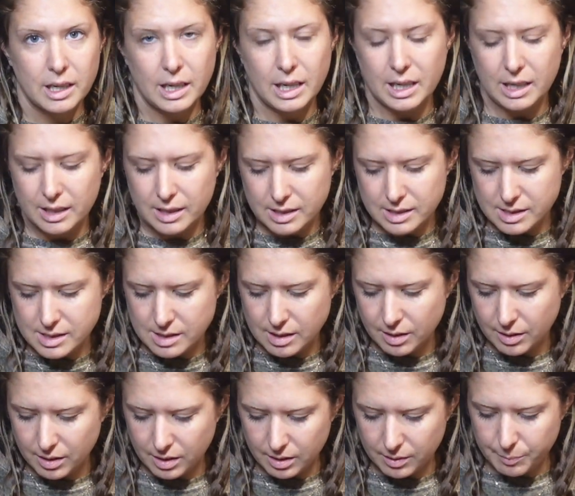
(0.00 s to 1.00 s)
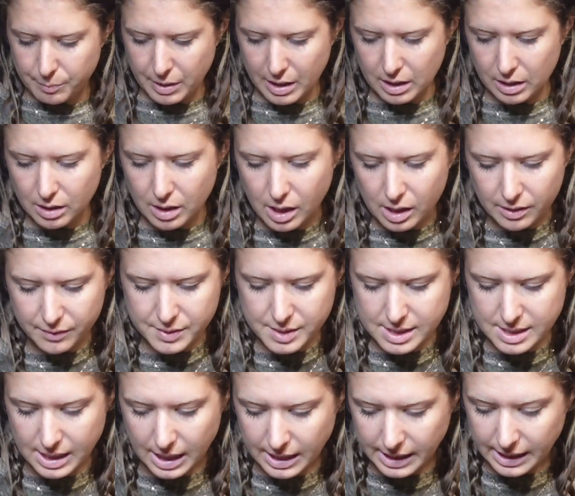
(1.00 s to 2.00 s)
It's been a lot of
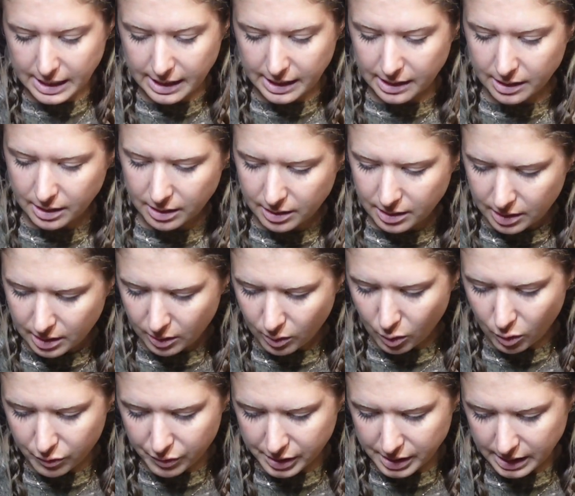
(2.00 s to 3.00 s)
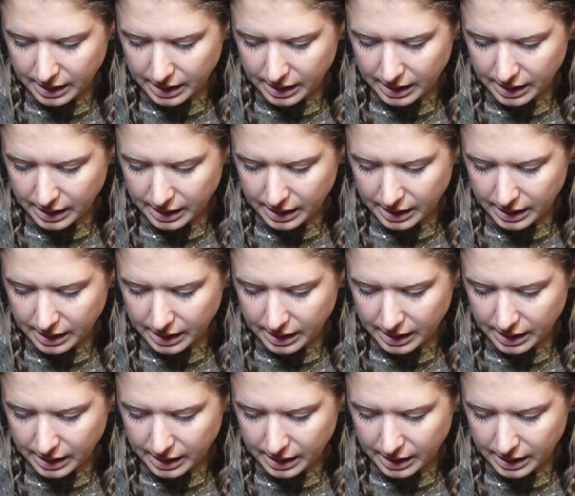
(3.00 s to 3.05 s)
studying over the